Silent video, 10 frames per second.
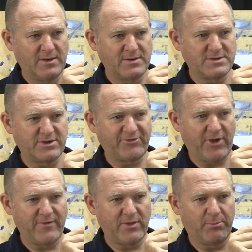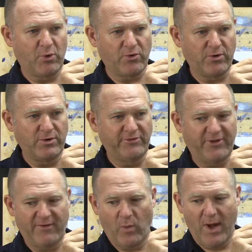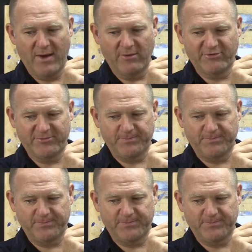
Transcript: just over the border in New South Wales.